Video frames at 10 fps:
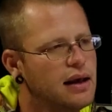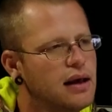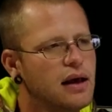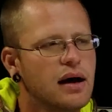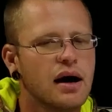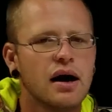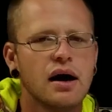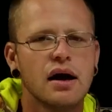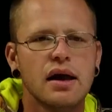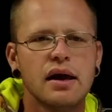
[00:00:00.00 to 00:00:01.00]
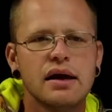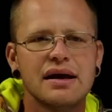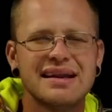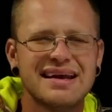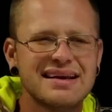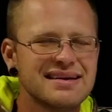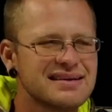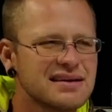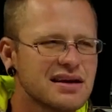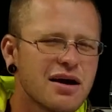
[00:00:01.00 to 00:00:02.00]
and then
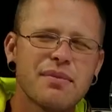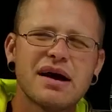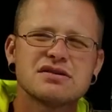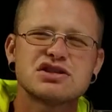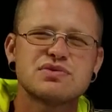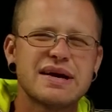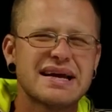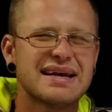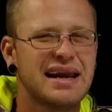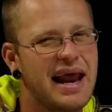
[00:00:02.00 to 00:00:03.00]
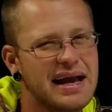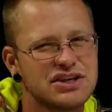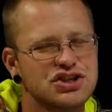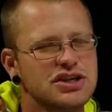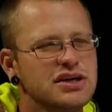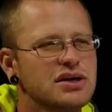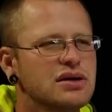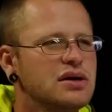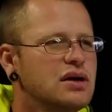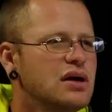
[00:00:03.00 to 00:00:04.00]
come out swinging next year
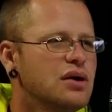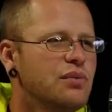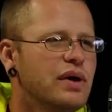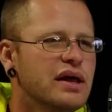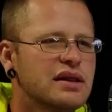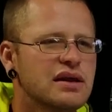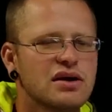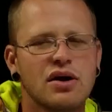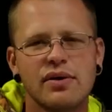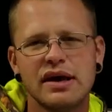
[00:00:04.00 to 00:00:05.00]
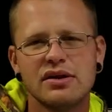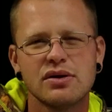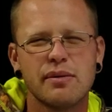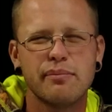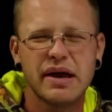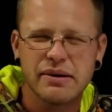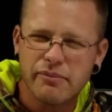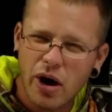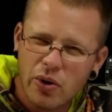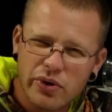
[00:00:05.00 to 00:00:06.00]
with either a big
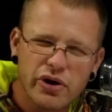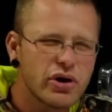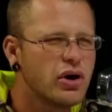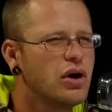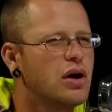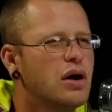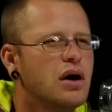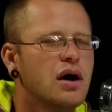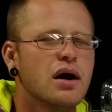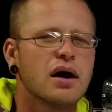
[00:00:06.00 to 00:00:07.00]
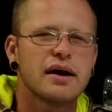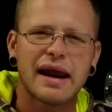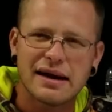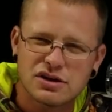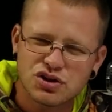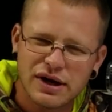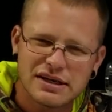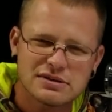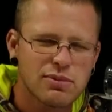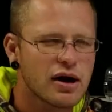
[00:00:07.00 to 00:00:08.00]
motor, and a trans
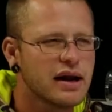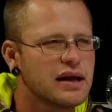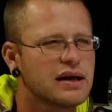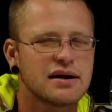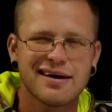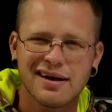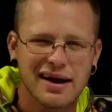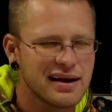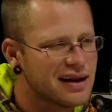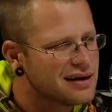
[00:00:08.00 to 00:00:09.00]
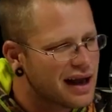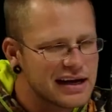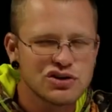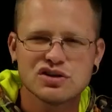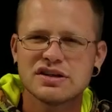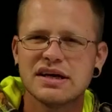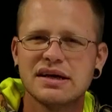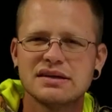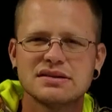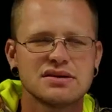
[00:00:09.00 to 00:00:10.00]
brake, and nitrous
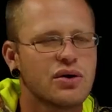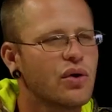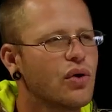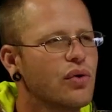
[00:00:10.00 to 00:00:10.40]
kits, or we